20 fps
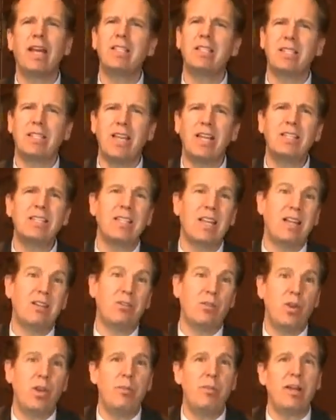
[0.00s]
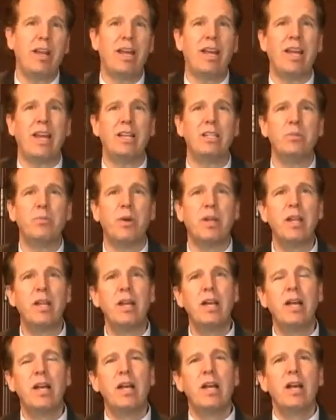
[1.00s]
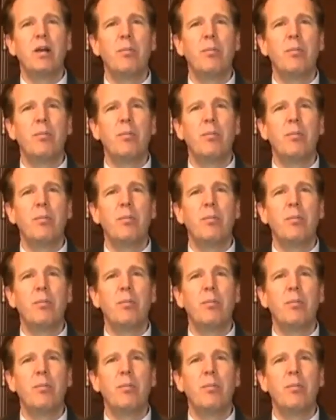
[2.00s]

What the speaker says: That's a treatment, I guess. But